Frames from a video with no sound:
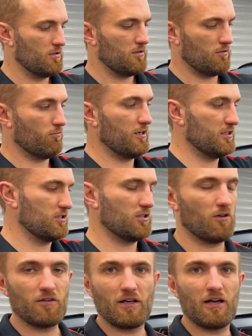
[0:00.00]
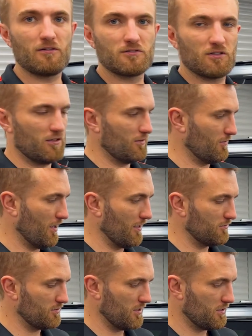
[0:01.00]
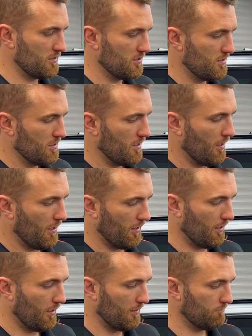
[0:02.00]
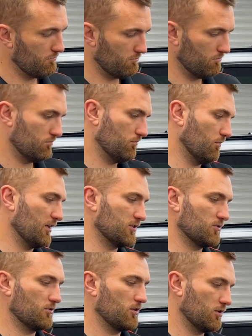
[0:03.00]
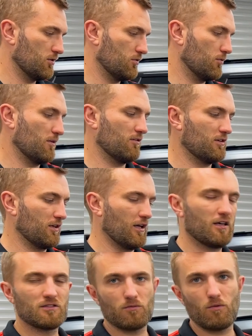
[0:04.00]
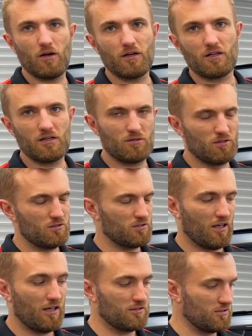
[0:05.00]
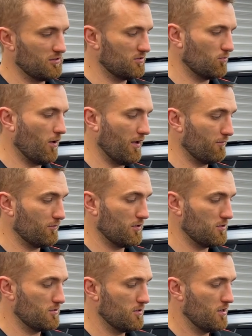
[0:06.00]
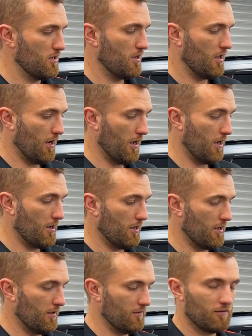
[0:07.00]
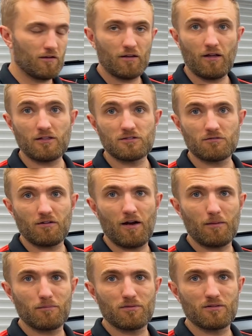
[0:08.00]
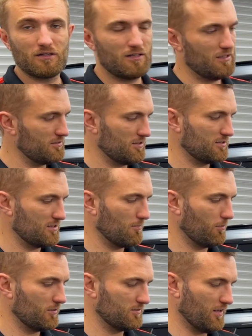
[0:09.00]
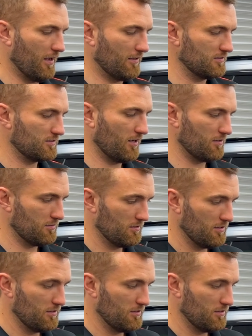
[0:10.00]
the ridge on the outside of the housing. Make sure your door mirror indicators are working, use the hazards, what have you, and that's a wrap. It is as simple as that. So